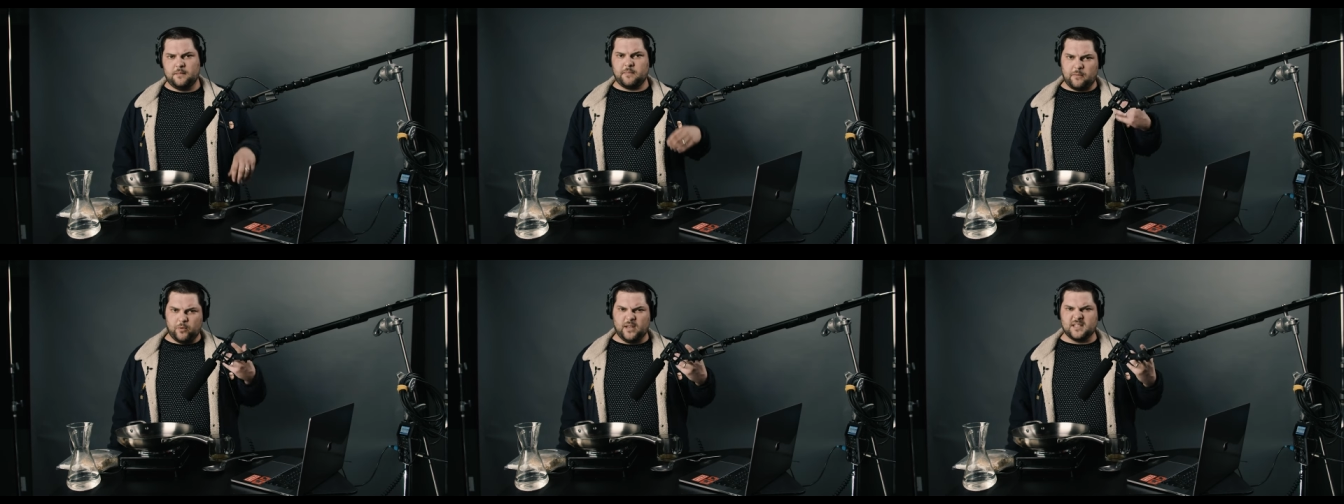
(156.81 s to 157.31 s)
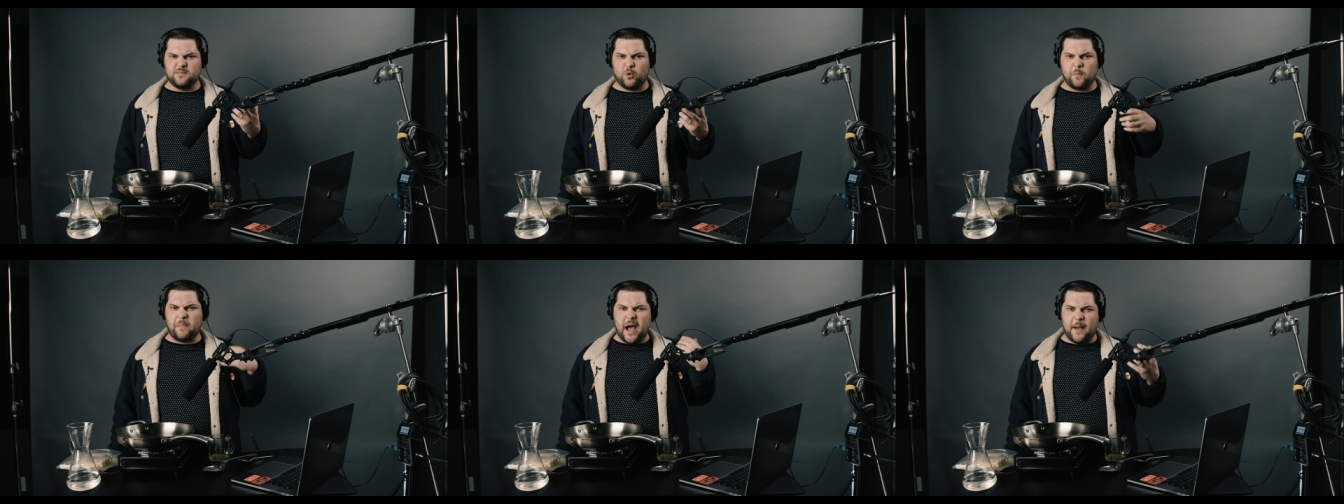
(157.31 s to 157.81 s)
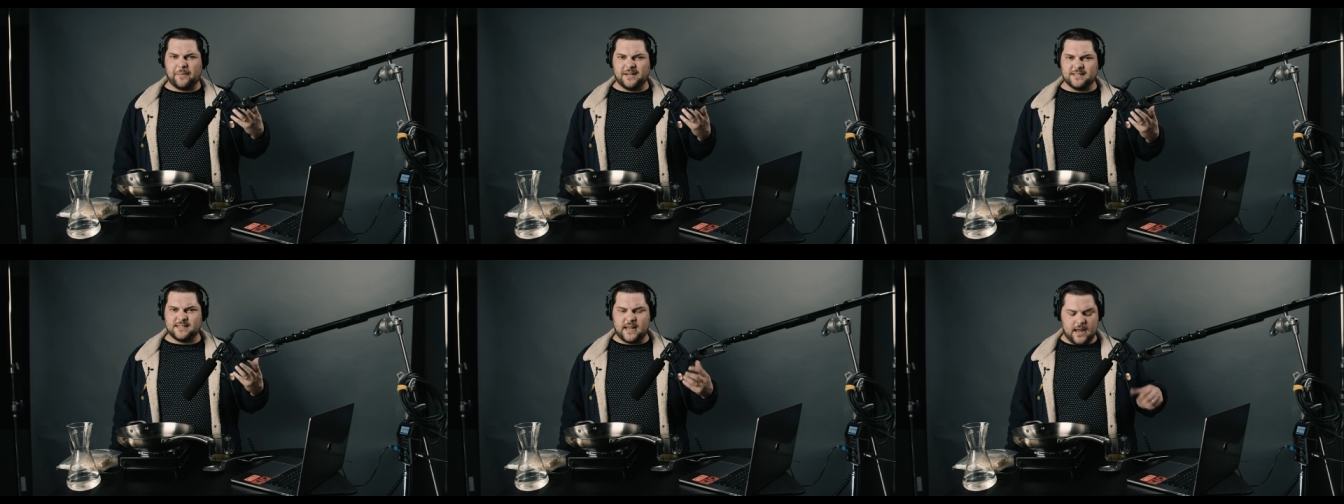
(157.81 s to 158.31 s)
Maybe we can get some more
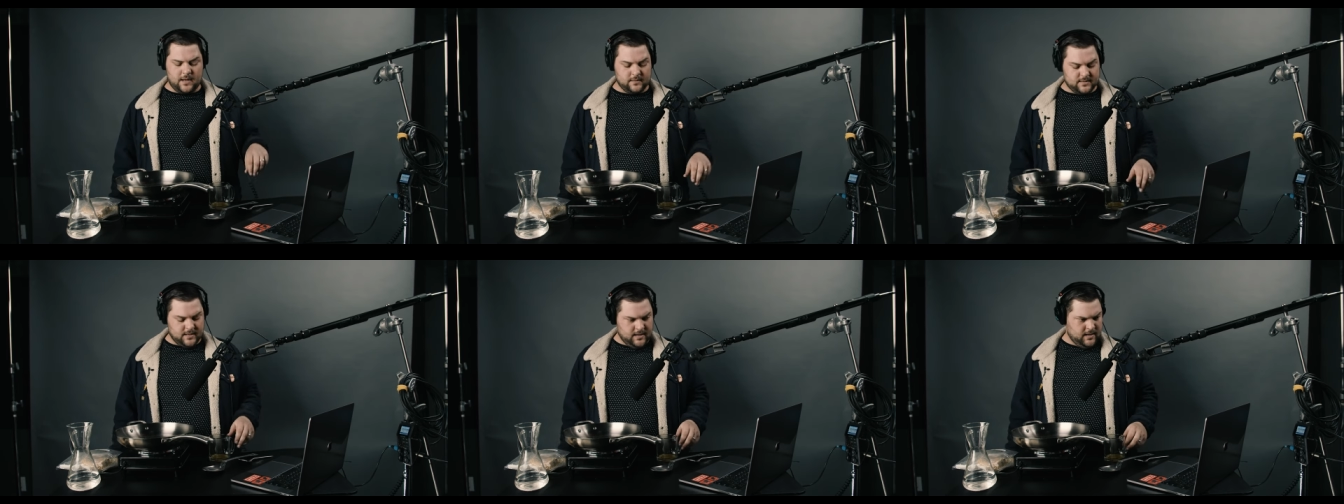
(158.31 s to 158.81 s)
popping sounds,